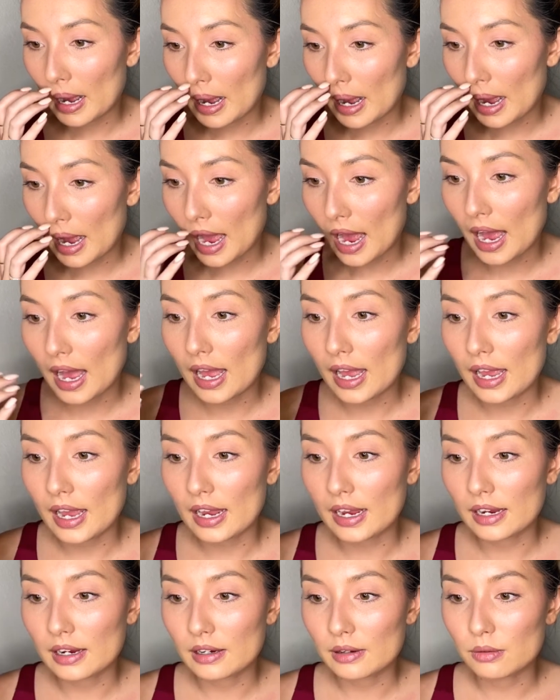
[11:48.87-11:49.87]

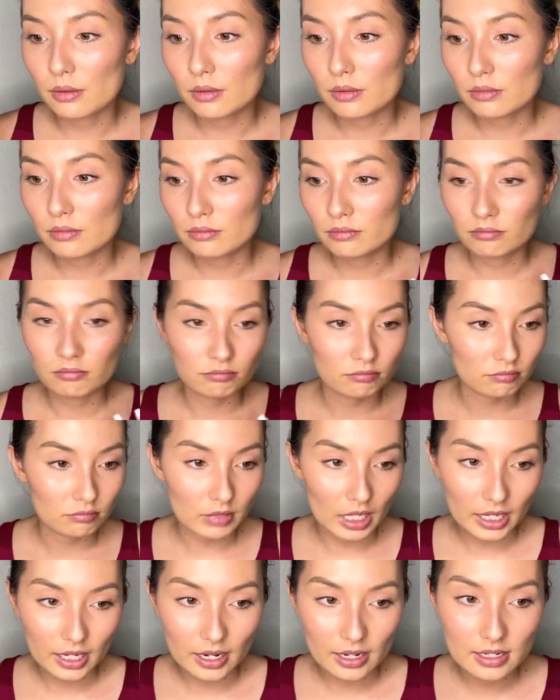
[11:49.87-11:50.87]
I,
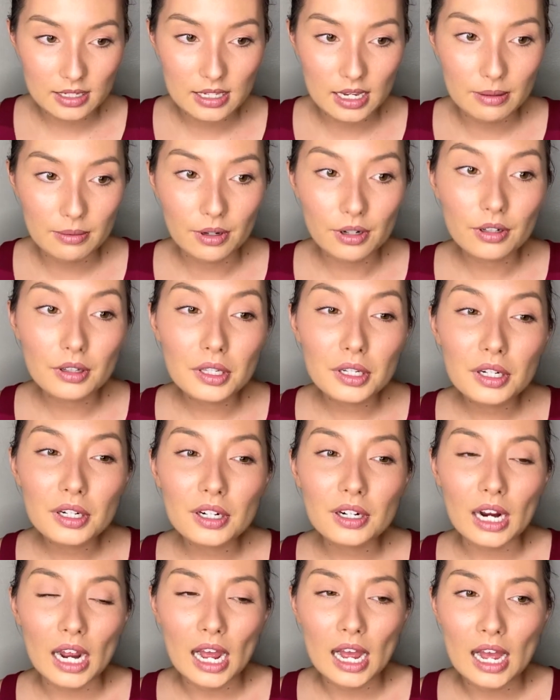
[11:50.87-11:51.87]
like I said
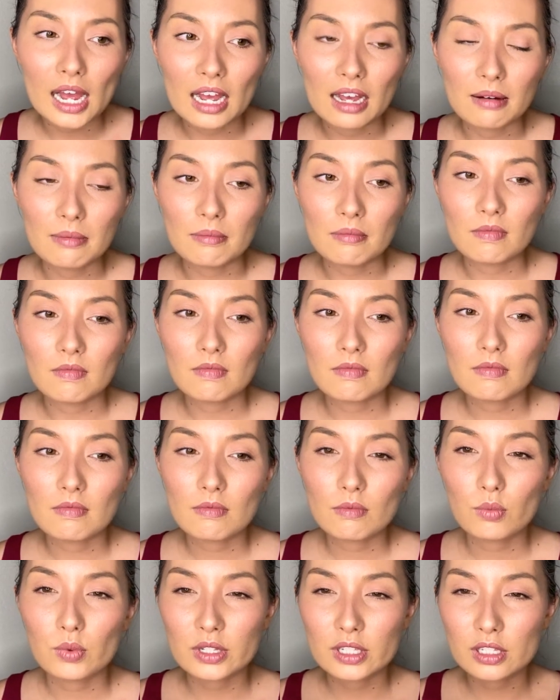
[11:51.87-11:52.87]
earlier, um,
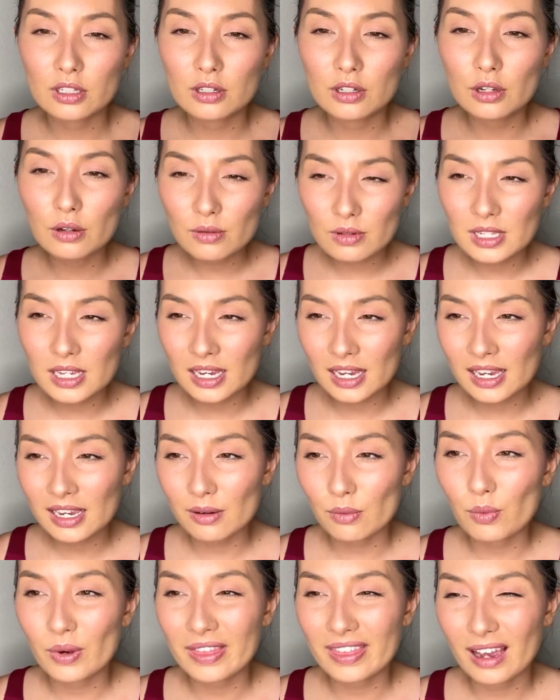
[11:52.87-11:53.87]
was using
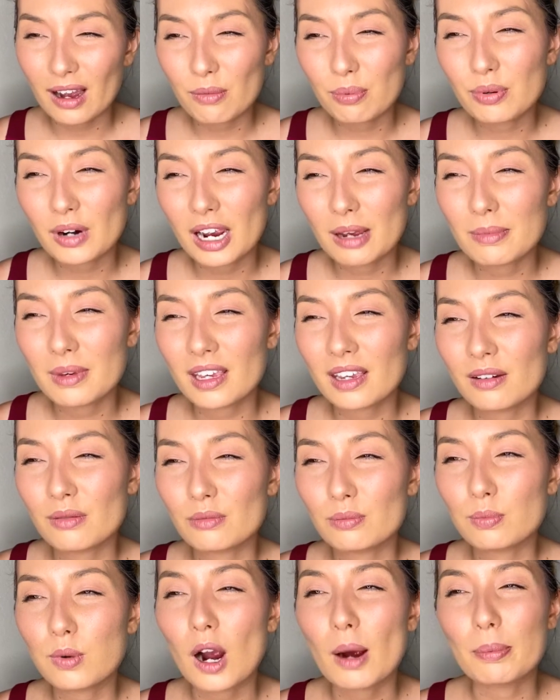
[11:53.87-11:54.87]
it without
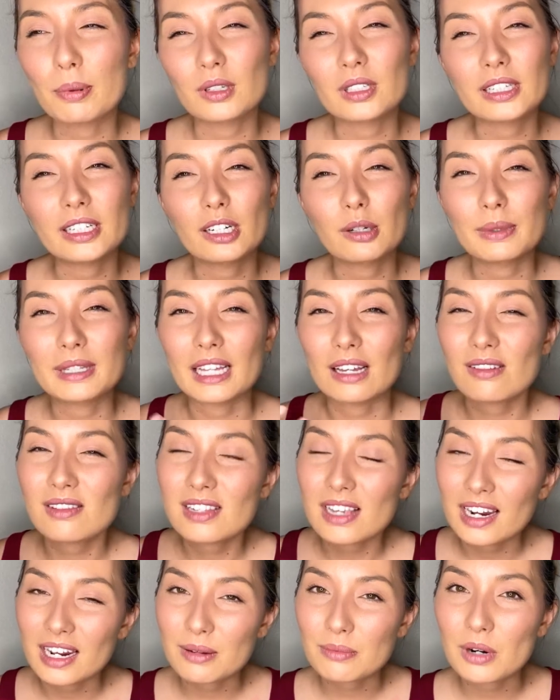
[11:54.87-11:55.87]
priming properly or without
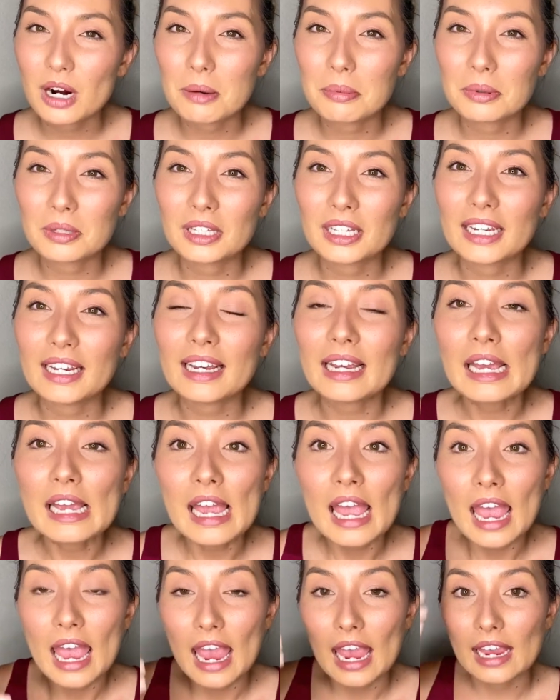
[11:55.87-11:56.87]
setting properly
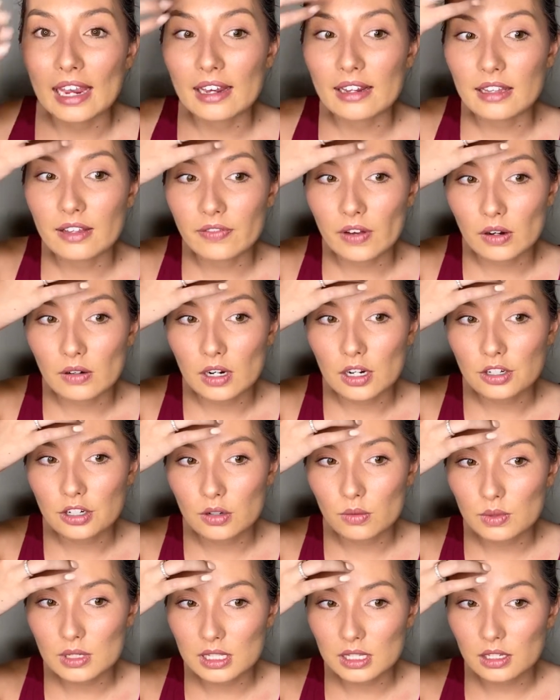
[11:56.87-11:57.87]
and the
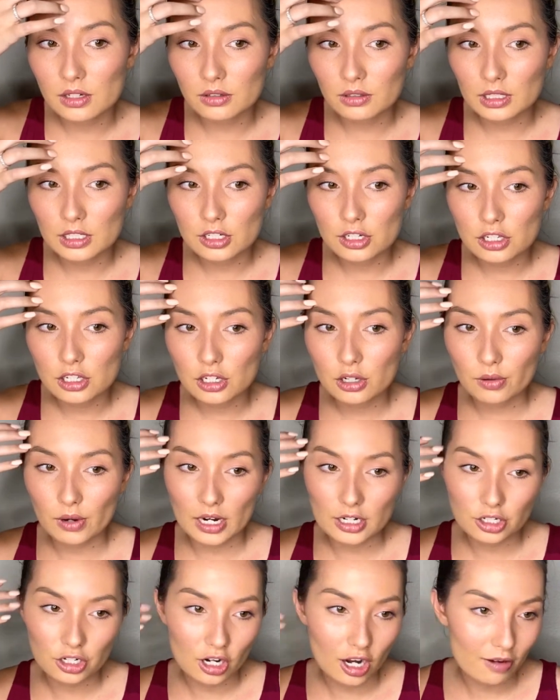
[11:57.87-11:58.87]
foundation was literally just
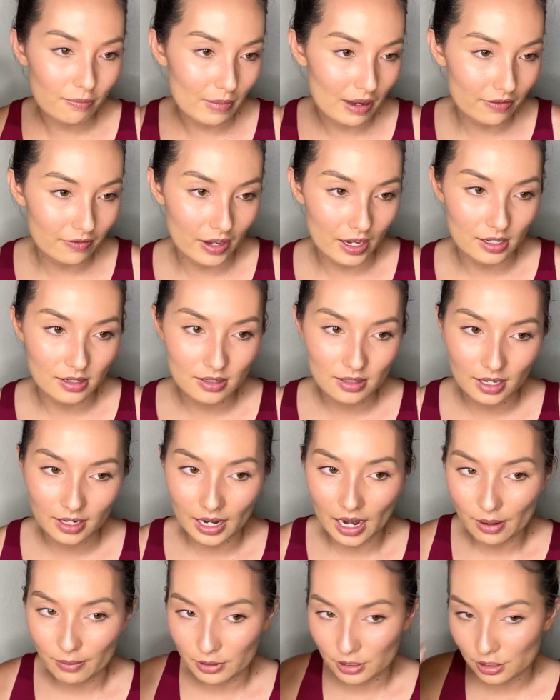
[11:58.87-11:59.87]
scratching off my face. Like I would